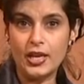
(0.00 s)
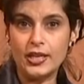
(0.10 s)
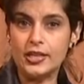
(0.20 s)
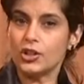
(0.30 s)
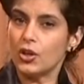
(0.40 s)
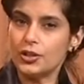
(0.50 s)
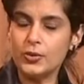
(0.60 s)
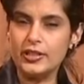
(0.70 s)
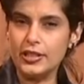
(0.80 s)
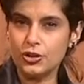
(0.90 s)
He's also a
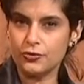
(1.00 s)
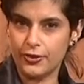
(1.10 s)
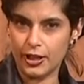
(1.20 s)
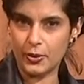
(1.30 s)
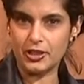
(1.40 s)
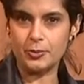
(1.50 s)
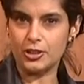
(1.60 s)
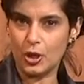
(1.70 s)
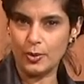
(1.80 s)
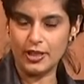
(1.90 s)
senior fellow at the
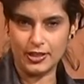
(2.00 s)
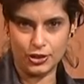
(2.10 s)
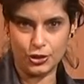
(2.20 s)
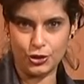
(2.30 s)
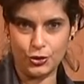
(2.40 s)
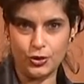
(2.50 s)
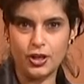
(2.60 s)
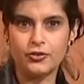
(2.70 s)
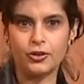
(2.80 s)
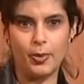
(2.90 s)
Potomac Institute
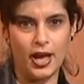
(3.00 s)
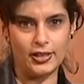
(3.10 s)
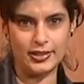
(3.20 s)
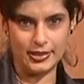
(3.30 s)
for Policy